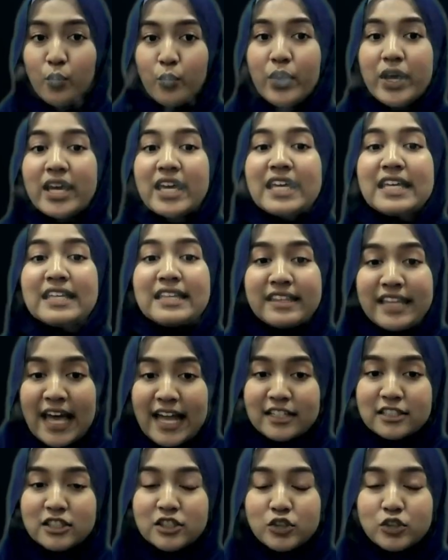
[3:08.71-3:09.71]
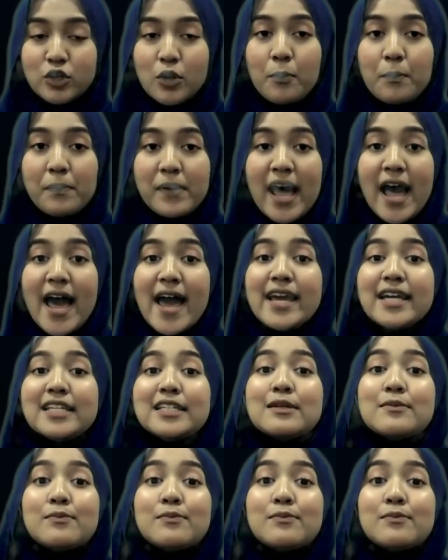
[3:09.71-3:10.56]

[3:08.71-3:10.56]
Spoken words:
we intend to apply